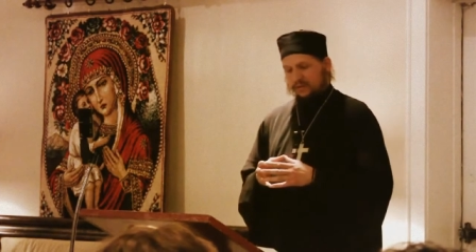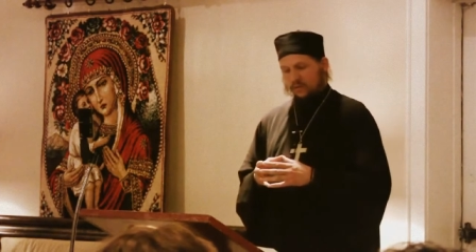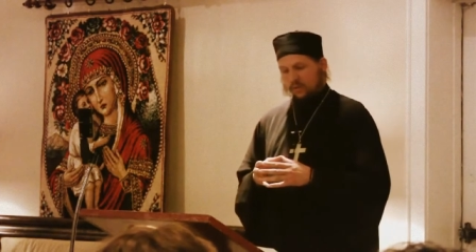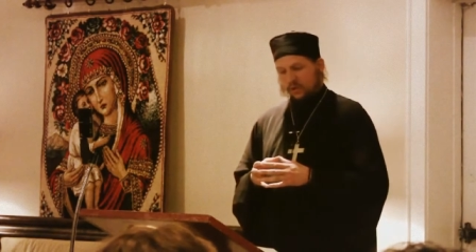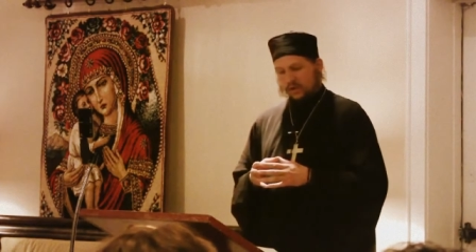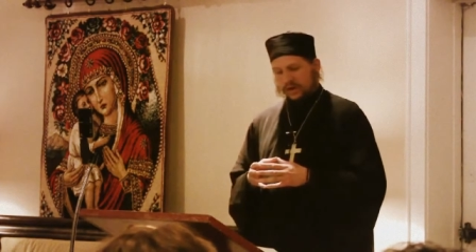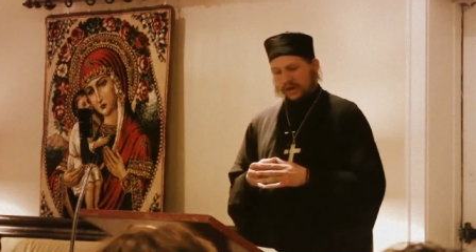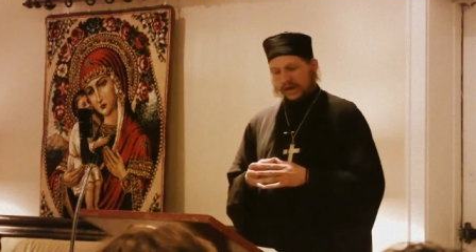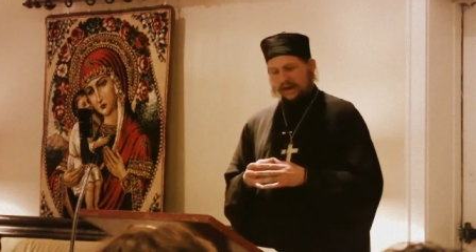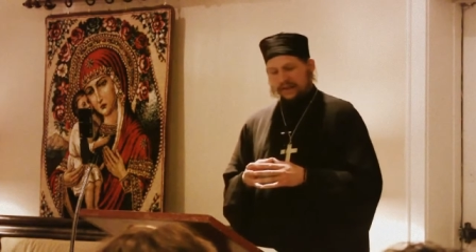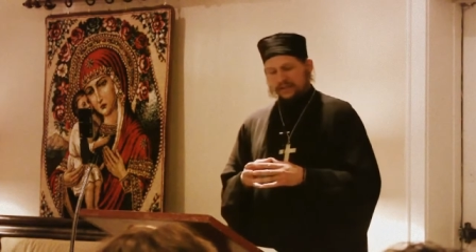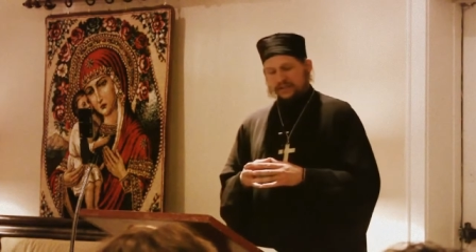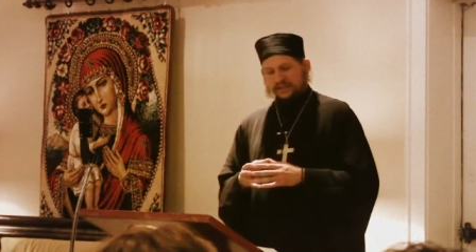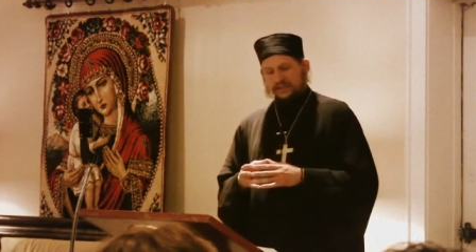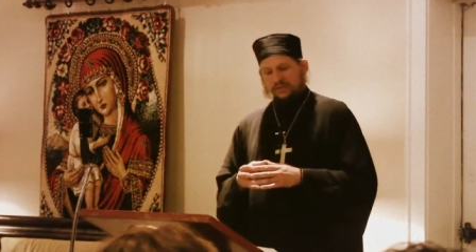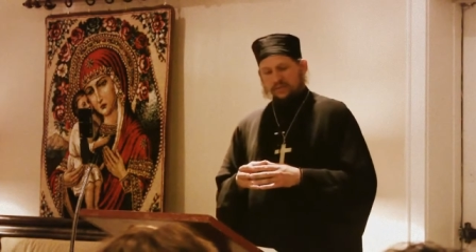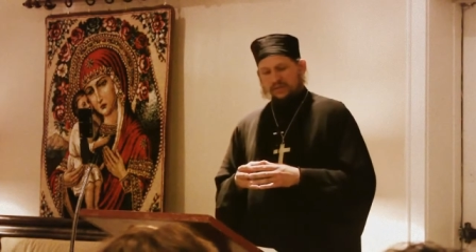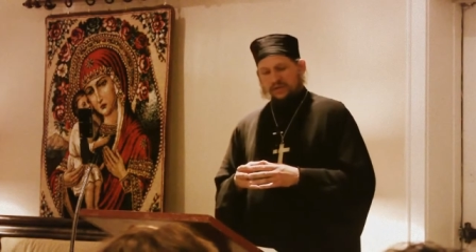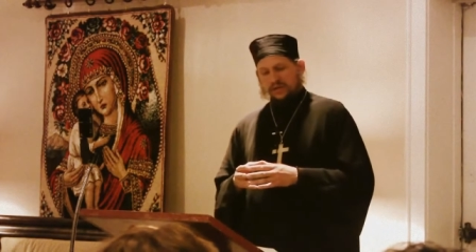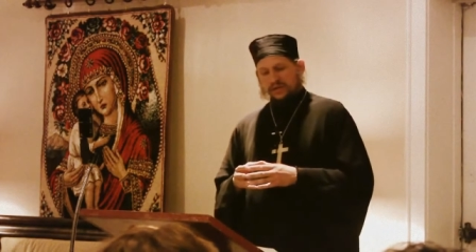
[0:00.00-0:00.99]
Worn out as
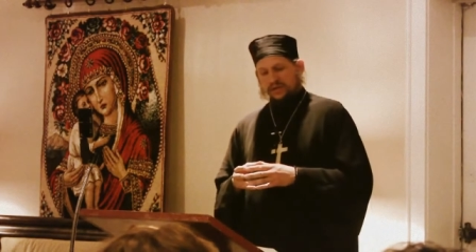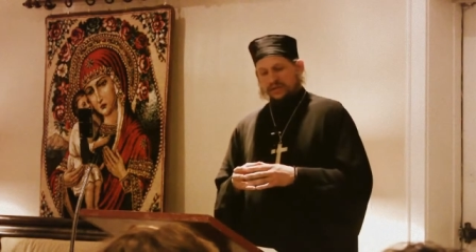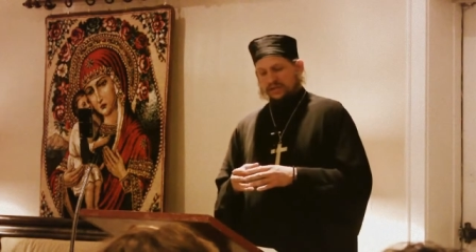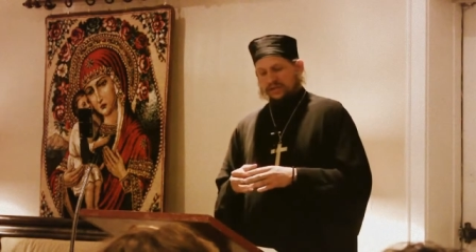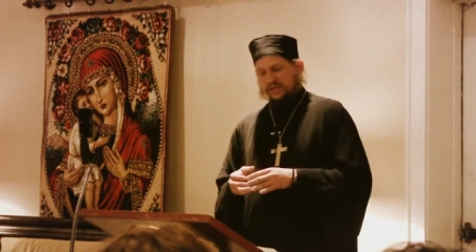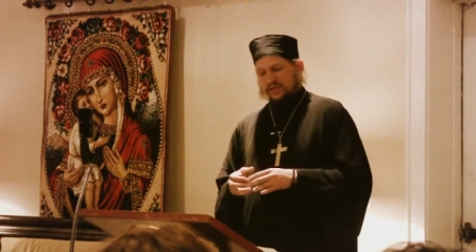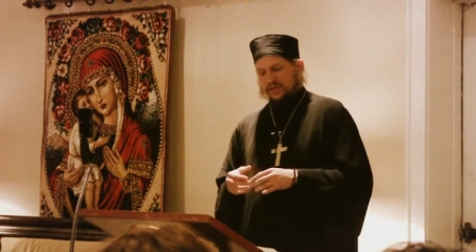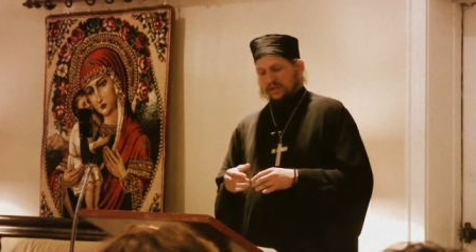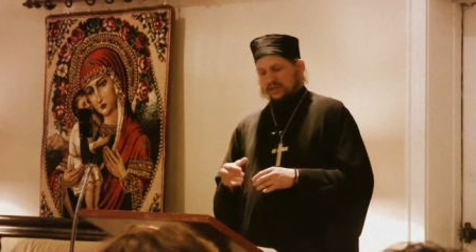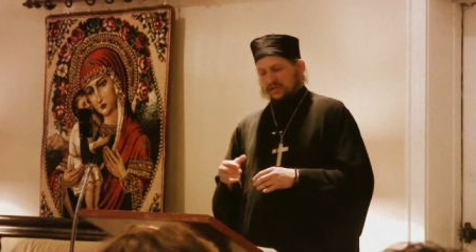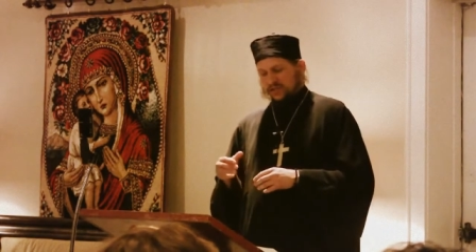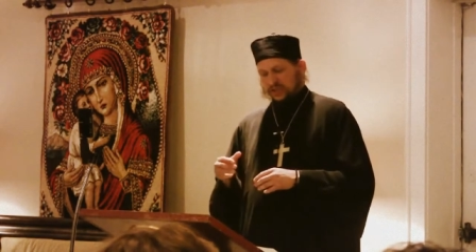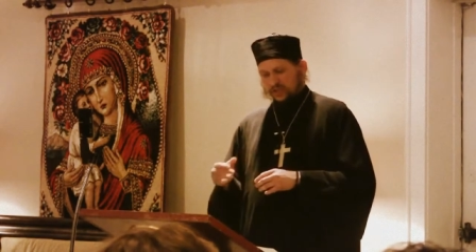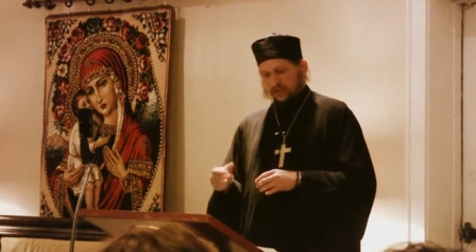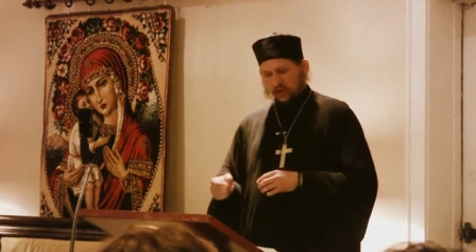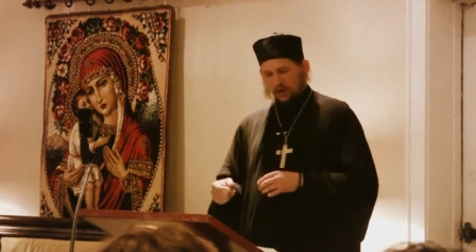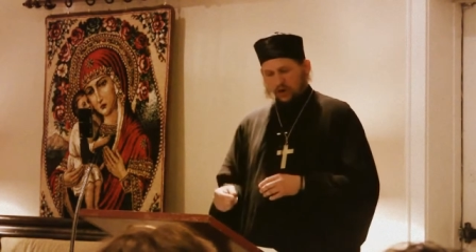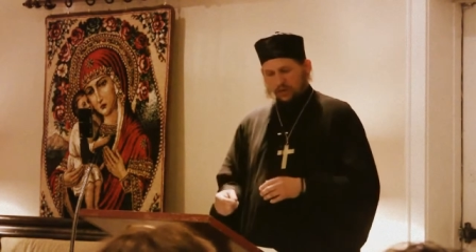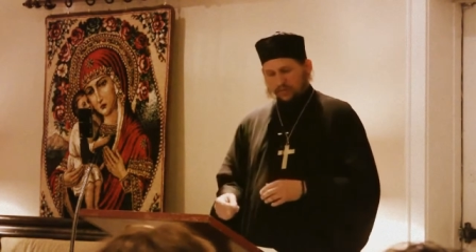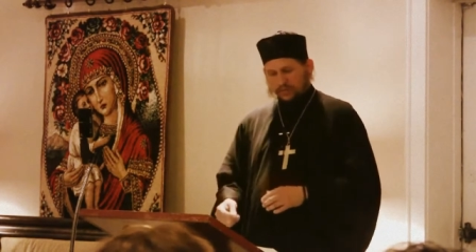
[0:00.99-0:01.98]
she was, she
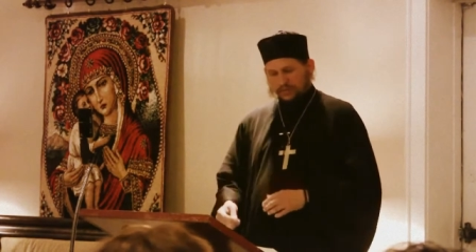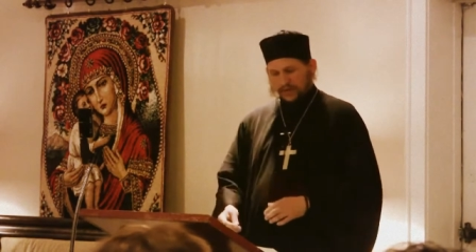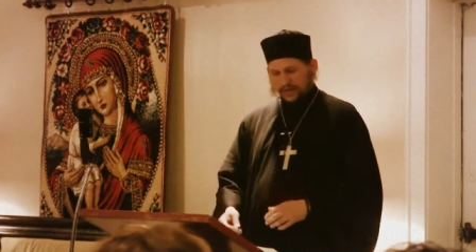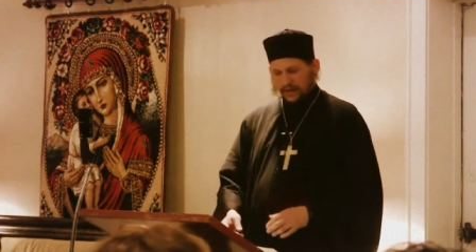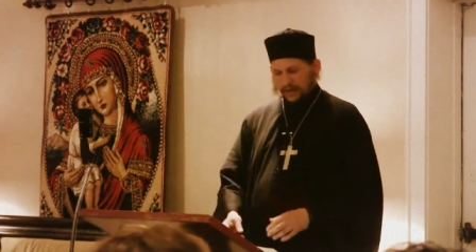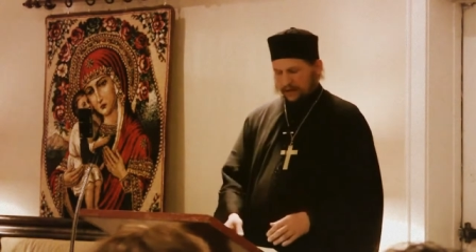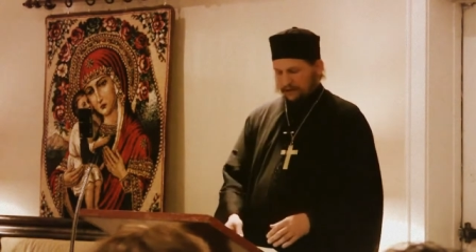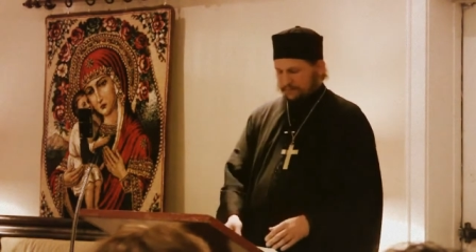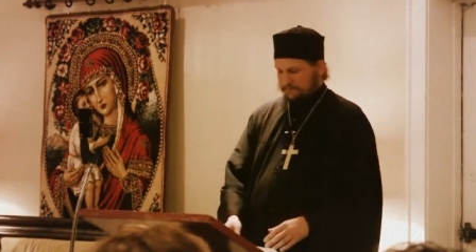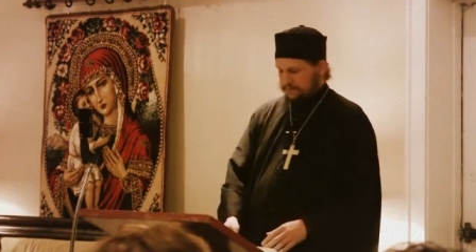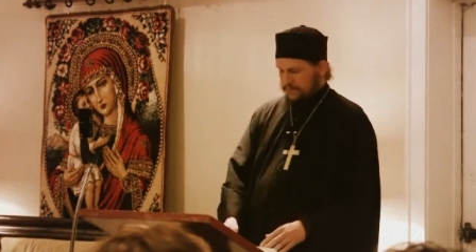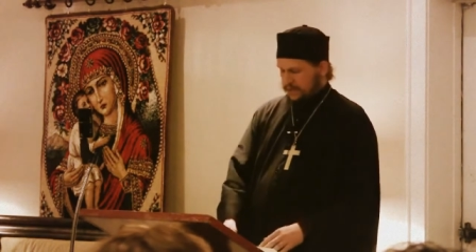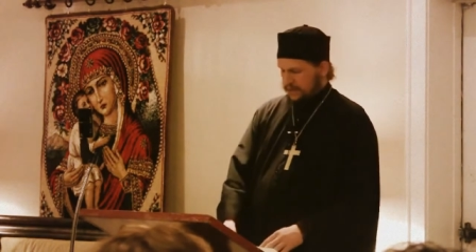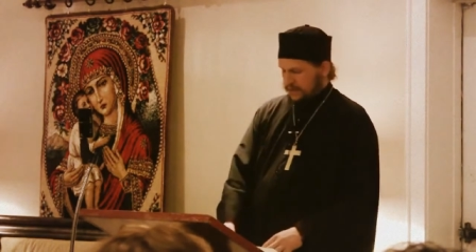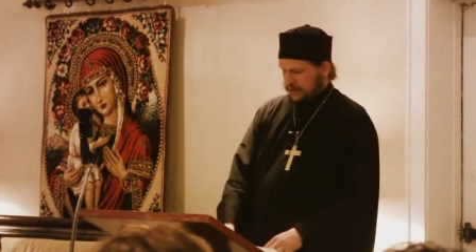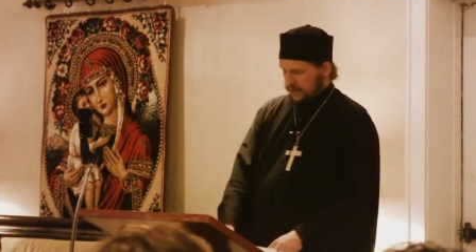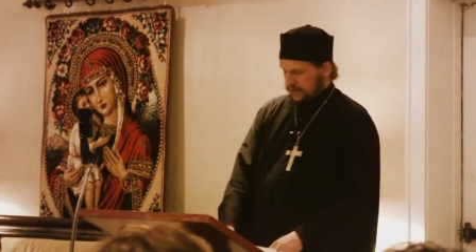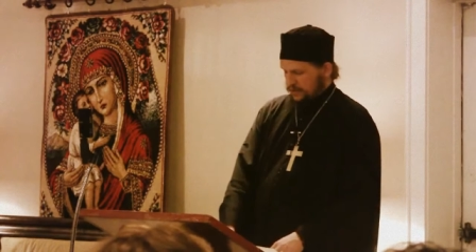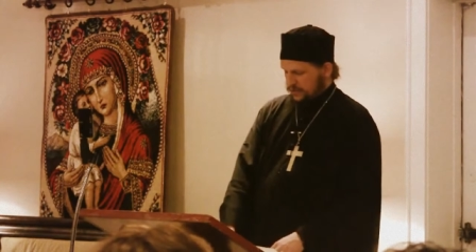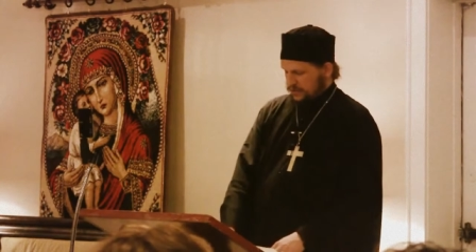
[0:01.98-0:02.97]
calmed down
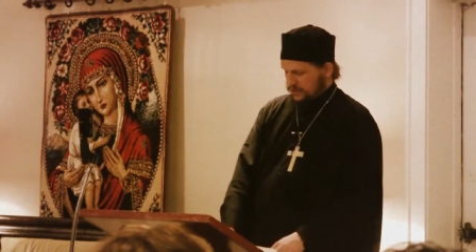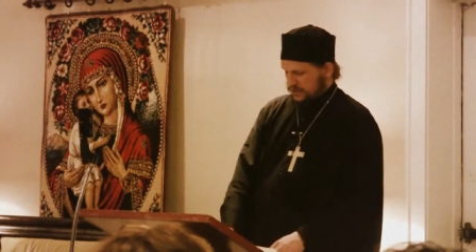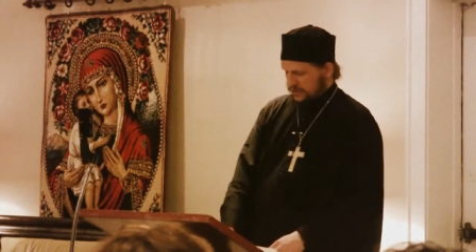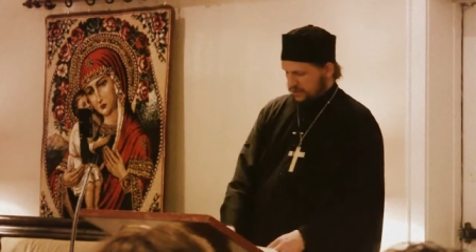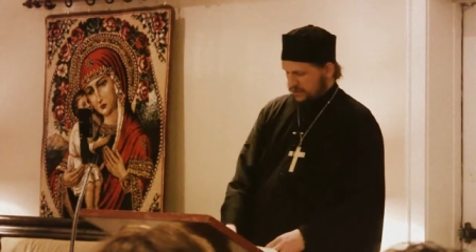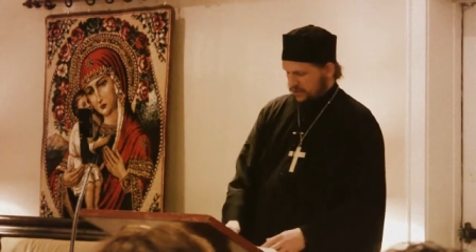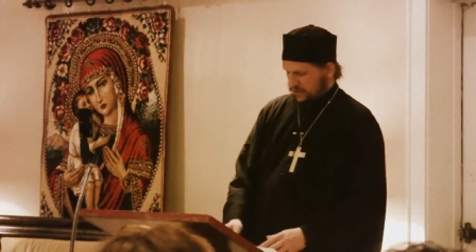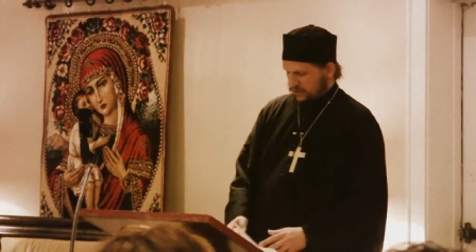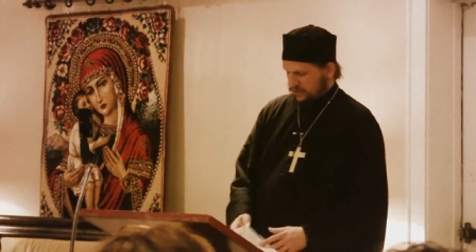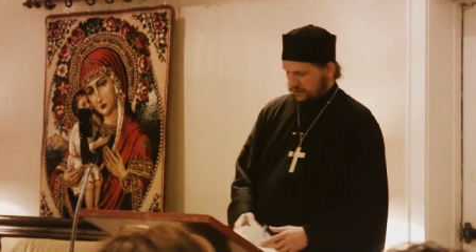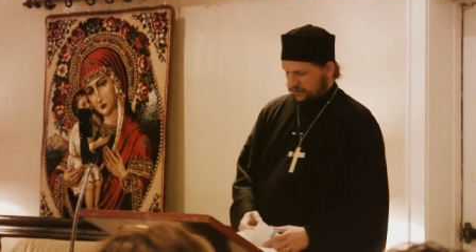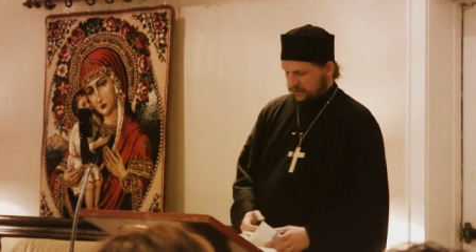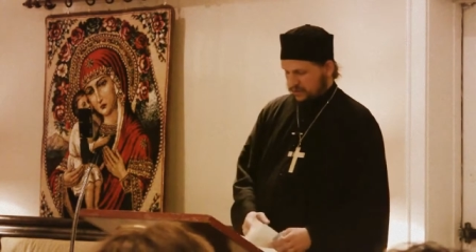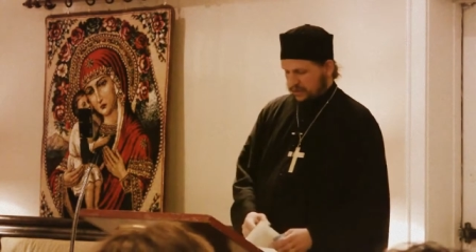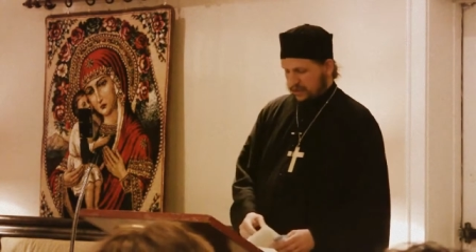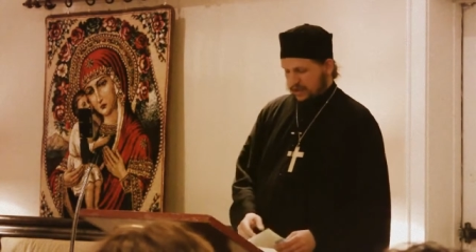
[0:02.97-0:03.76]
and was healed.